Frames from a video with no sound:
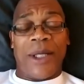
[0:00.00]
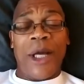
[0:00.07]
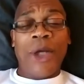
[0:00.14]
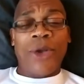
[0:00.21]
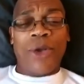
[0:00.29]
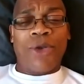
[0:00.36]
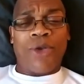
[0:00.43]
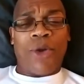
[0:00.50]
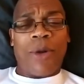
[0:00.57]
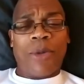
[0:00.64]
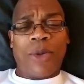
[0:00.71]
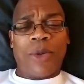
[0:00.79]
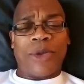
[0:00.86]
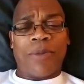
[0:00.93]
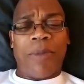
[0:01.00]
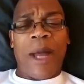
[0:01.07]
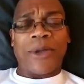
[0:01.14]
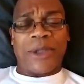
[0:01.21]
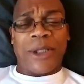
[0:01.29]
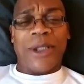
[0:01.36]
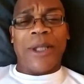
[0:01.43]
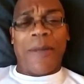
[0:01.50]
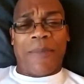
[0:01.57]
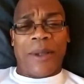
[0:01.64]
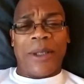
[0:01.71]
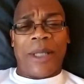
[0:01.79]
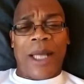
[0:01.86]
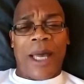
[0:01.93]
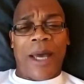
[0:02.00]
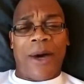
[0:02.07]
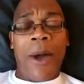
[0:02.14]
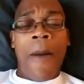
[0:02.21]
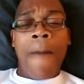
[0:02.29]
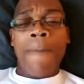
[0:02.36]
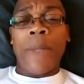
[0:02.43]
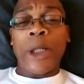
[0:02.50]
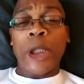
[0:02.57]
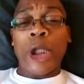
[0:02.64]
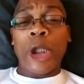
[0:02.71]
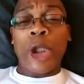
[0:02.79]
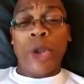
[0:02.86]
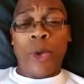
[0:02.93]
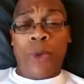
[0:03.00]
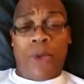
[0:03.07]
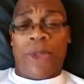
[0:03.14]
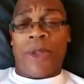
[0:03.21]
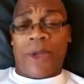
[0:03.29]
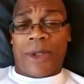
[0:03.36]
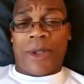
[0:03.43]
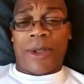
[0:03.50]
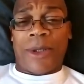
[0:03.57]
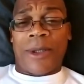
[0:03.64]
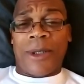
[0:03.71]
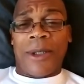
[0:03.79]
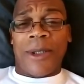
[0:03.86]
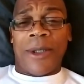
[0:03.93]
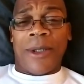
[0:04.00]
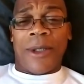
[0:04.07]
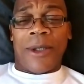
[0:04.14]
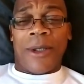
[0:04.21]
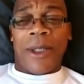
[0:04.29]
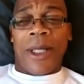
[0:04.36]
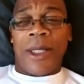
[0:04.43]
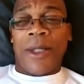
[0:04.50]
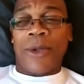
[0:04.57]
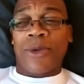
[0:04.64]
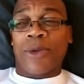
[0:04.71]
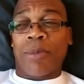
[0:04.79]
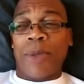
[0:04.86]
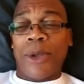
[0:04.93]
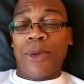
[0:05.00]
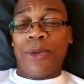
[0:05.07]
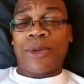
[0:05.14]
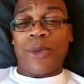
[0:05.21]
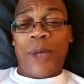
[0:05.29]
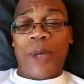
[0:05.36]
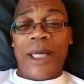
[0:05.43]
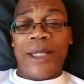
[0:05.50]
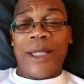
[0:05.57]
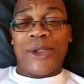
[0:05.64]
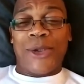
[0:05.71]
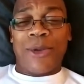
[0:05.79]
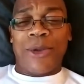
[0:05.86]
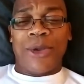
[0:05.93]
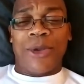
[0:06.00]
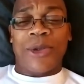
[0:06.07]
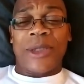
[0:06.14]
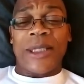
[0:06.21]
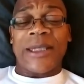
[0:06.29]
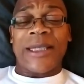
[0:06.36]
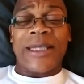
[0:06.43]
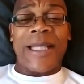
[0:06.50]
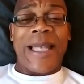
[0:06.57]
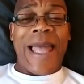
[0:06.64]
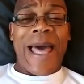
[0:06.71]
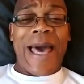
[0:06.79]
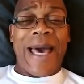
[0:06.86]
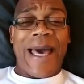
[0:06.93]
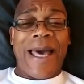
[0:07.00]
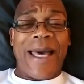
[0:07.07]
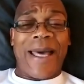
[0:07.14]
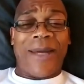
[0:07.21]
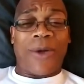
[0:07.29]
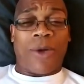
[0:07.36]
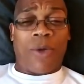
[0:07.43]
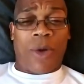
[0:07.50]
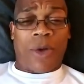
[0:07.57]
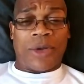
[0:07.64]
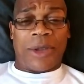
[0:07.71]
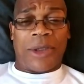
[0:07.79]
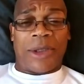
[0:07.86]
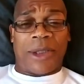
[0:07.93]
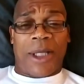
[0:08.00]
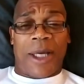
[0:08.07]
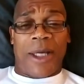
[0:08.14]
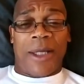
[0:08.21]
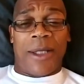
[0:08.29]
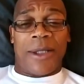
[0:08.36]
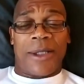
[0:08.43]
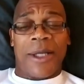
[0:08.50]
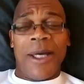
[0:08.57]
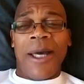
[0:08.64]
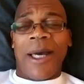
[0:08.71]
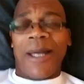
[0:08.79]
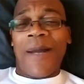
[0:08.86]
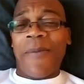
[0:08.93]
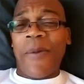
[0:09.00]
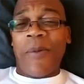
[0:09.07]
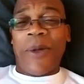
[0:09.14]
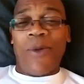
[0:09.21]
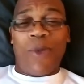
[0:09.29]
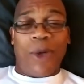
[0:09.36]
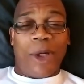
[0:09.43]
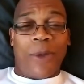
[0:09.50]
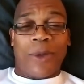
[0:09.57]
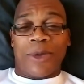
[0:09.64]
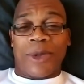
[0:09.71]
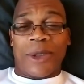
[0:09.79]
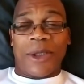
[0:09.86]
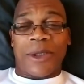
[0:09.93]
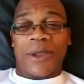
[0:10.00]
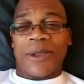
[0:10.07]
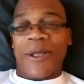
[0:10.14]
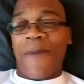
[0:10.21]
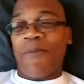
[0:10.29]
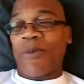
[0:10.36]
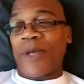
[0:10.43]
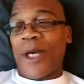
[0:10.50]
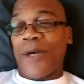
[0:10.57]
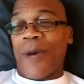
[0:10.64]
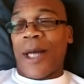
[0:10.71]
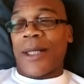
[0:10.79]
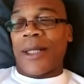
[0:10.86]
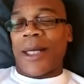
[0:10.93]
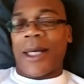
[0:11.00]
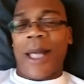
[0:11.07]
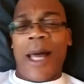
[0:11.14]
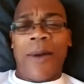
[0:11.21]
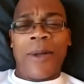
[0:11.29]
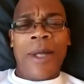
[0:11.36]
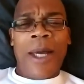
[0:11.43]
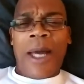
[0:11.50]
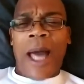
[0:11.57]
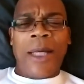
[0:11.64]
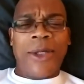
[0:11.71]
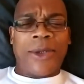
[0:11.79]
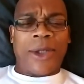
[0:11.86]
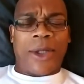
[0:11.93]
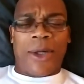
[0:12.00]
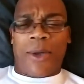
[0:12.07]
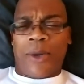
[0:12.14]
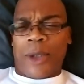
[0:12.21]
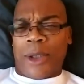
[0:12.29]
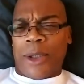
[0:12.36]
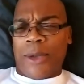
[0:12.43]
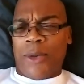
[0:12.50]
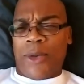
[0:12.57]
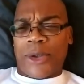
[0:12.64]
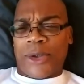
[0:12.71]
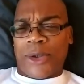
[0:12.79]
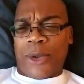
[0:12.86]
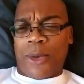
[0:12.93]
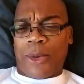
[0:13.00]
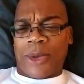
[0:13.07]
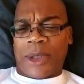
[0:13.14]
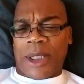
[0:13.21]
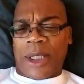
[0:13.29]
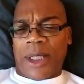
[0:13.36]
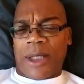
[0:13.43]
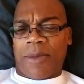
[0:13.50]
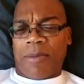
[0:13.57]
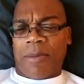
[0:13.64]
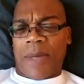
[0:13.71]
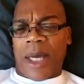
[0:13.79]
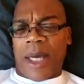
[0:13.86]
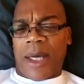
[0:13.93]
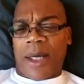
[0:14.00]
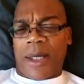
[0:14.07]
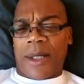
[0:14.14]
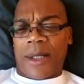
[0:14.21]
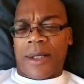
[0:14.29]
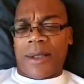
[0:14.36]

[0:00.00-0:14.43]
The drummer was bouncing up and down. But Luther, in those blue suede shoes used to slide across the stage. And I'm going to be real with you, sisters. I'm going to tell you right now. I used to go to Luther shows and get mad.